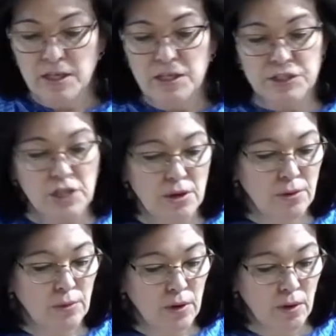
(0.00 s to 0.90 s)

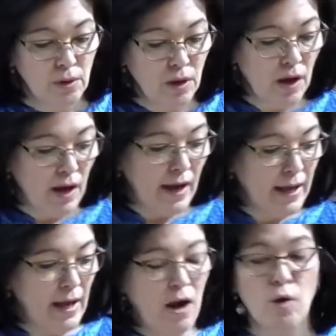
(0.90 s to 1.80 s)
So
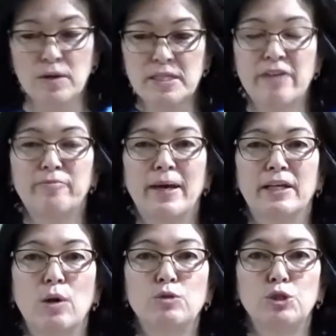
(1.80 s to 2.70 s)
I always have my
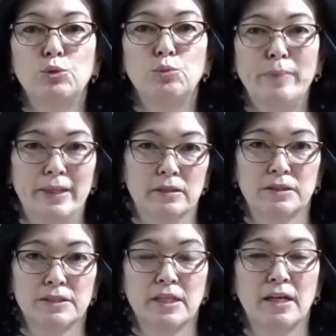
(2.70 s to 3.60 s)
go-to
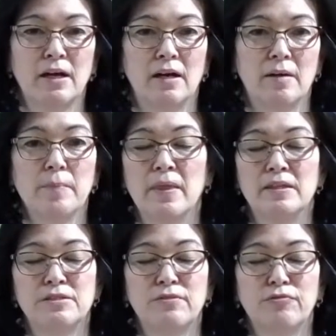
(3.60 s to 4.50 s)
meals.
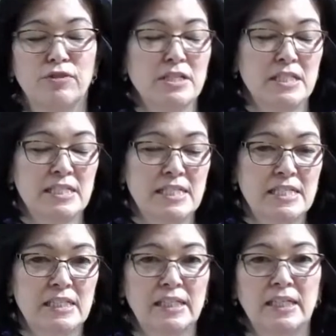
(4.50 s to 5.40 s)
It freezes
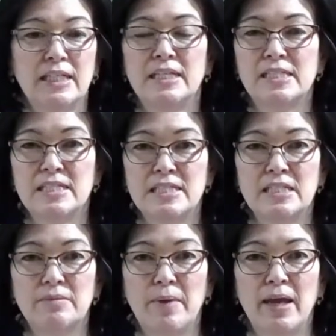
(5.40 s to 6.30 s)
easily, it's easy
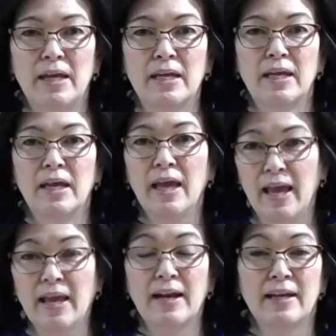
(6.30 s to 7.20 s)
to make,
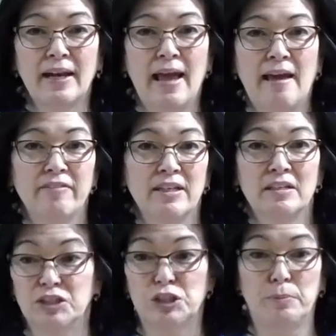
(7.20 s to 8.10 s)
and I can have
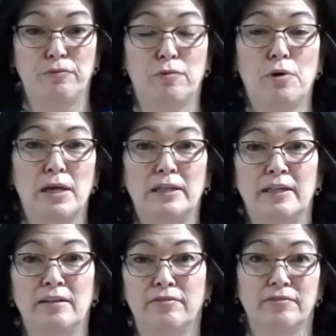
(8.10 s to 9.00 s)
it just before I
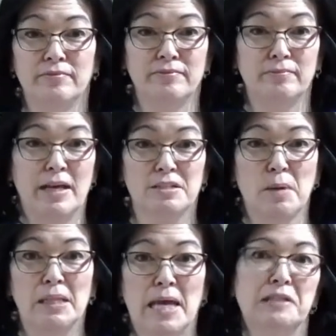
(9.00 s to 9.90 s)
leave as
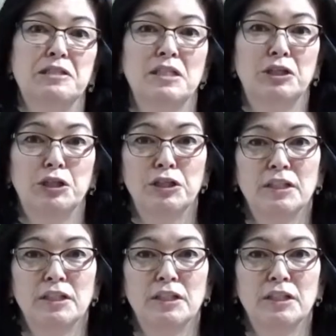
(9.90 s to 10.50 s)
my last dinner